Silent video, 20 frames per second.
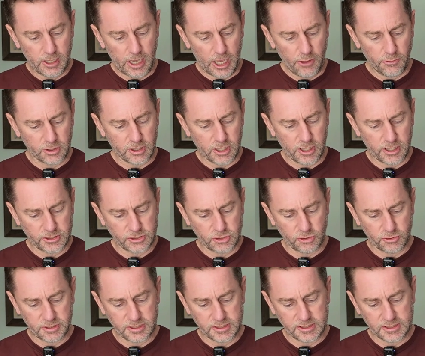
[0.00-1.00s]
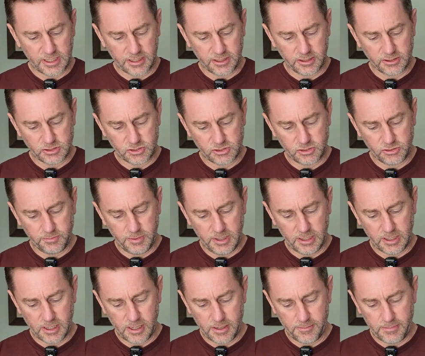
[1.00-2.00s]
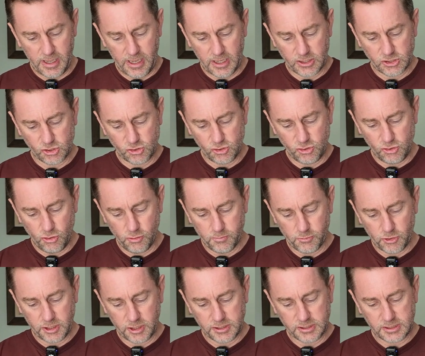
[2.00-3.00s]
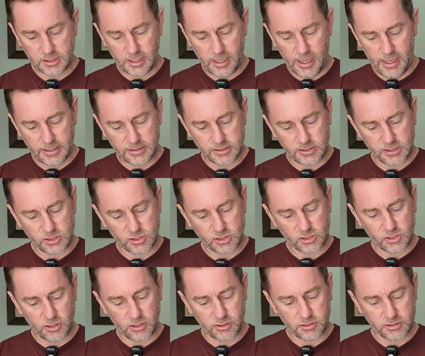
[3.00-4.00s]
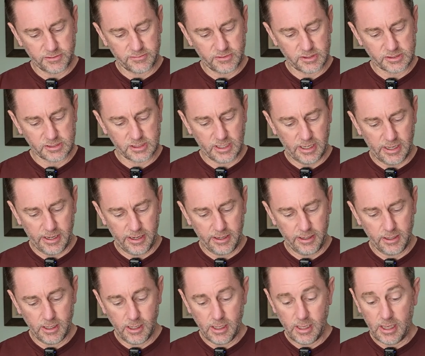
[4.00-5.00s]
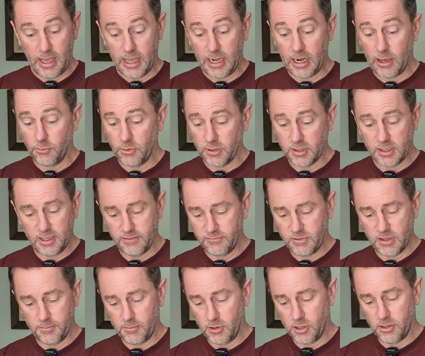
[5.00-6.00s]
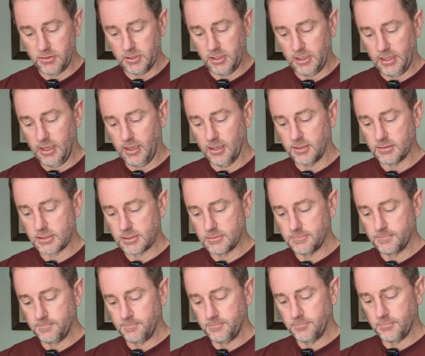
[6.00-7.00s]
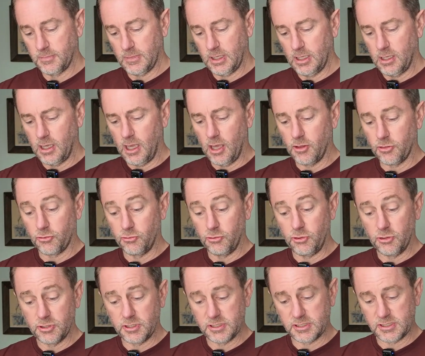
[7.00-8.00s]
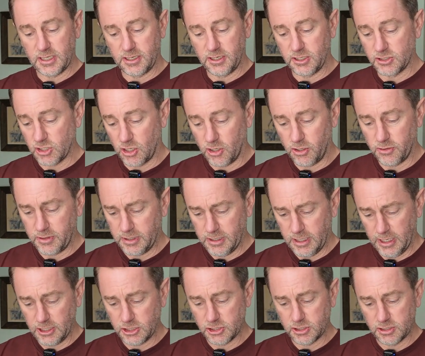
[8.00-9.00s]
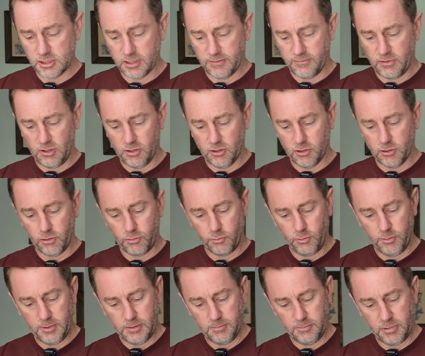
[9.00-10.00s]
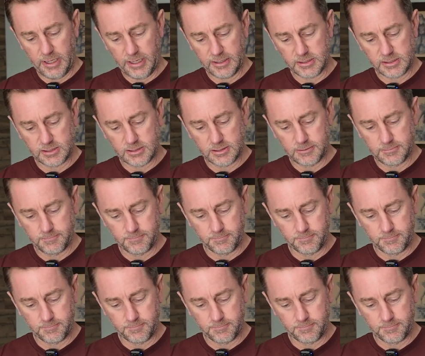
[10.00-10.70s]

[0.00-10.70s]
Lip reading: I will cause your descendants to become as numerous as the stars of the sky, and I will give them all the lands. And through your descendants all the nations of the earth will be blessed.